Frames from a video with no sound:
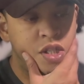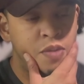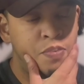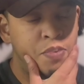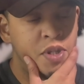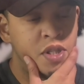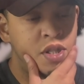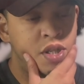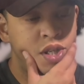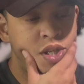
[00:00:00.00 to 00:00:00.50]

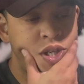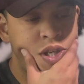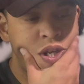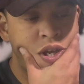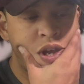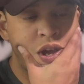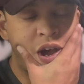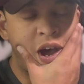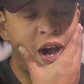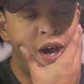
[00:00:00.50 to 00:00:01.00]

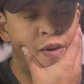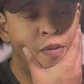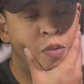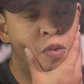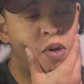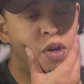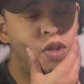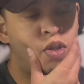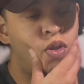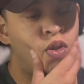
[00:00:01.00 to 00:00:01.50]
GPT, I
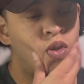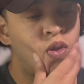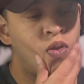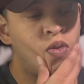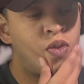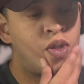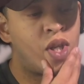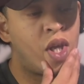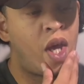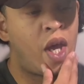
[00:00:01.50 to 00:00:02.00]
want you
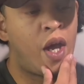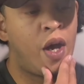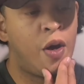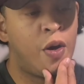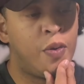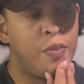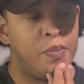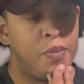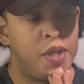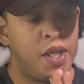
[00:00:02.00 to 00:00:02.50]
to
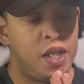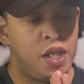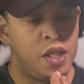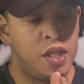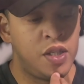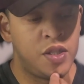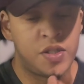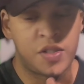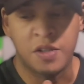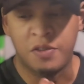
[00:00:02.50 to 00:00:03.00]
help
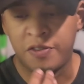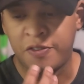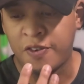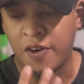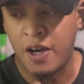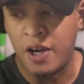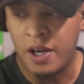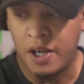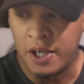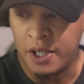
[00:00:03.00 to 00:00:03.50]
me
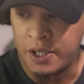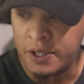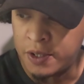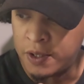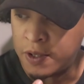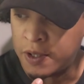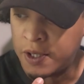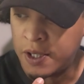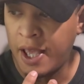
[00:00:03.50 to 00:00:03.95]
define